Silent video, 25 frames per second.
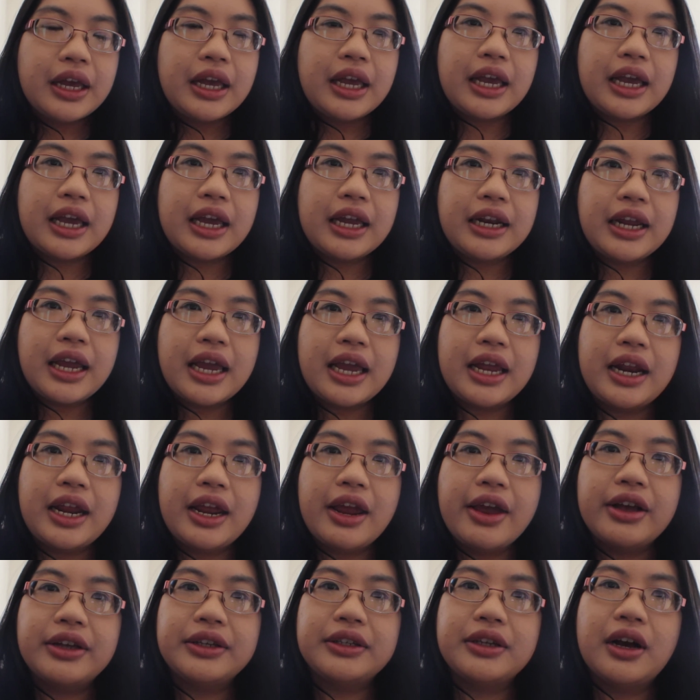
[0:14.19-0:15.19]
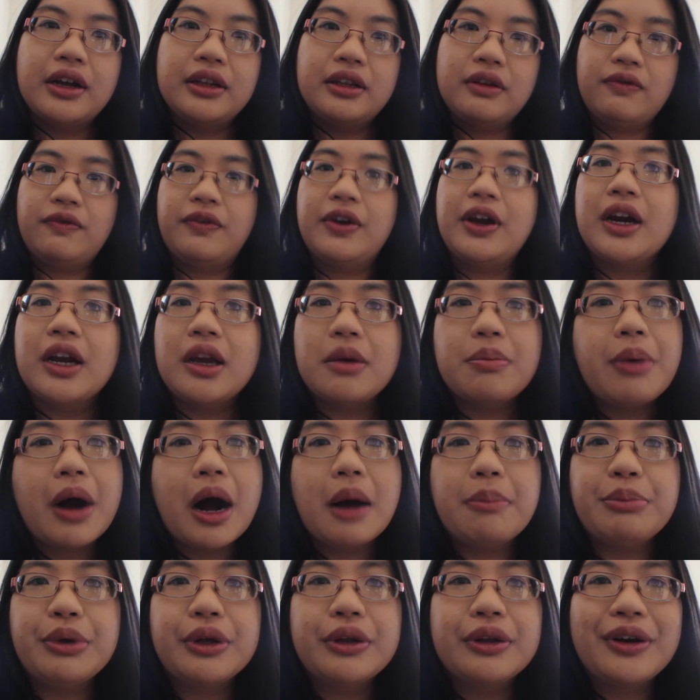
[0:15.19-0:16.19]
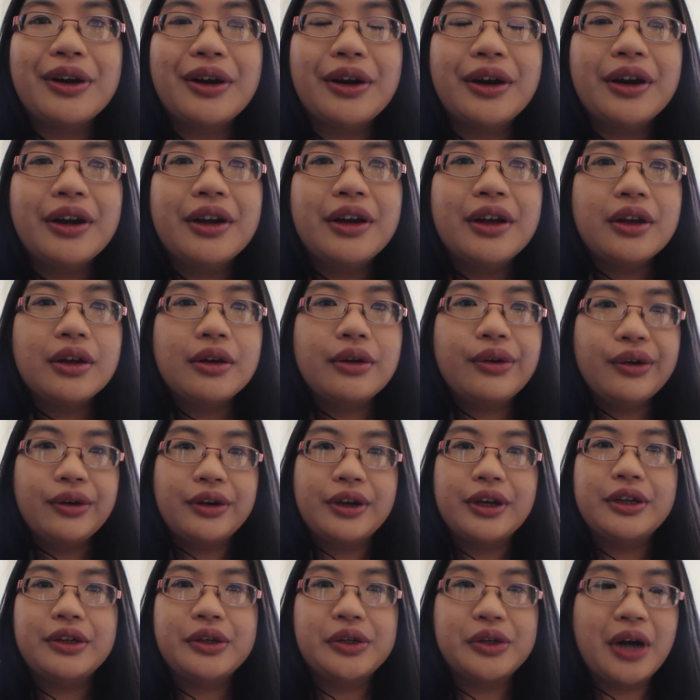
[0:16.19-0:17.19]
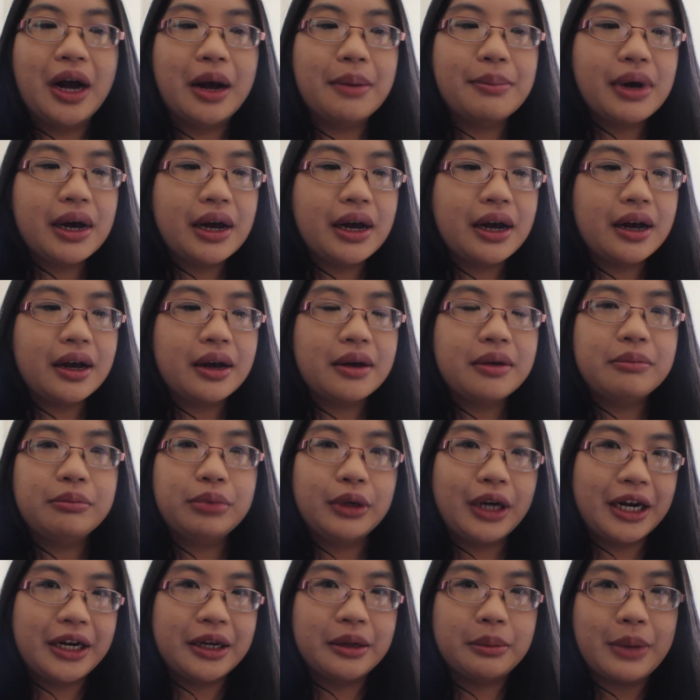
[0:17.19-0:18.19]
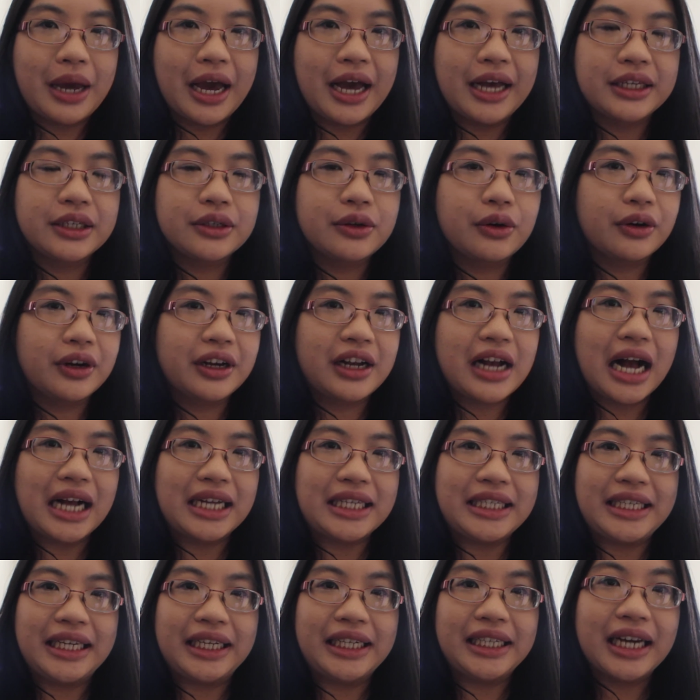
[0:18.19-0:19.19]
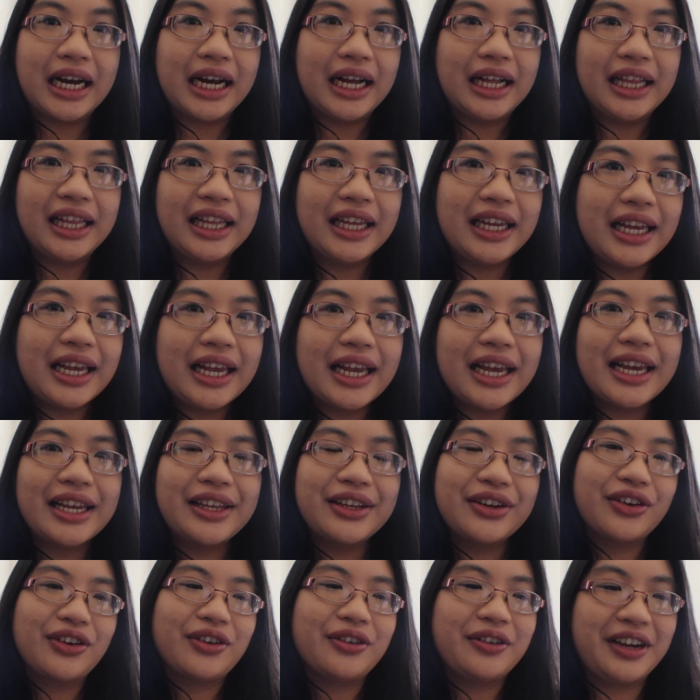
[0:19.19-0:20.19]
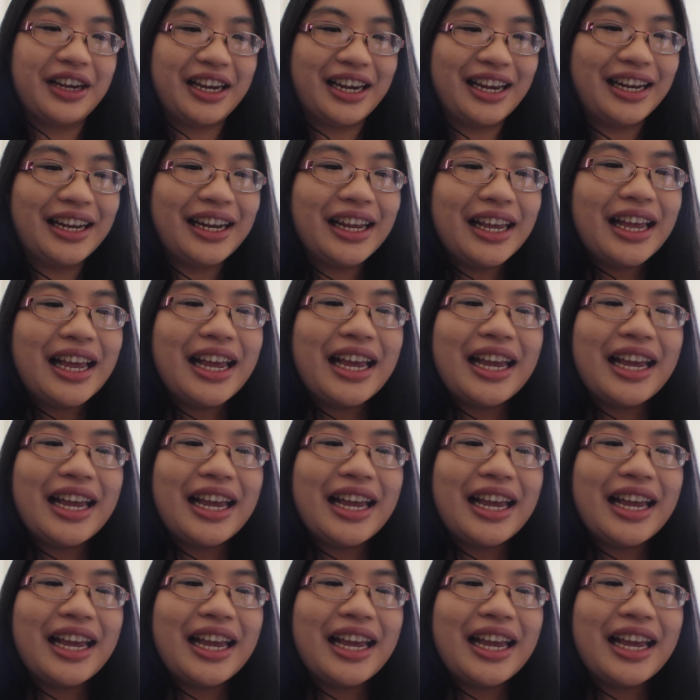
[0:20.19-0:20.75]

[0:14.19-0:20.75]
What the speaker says: and it is on the very popular Korean drama Bridal Mask or Gaksital in Korean.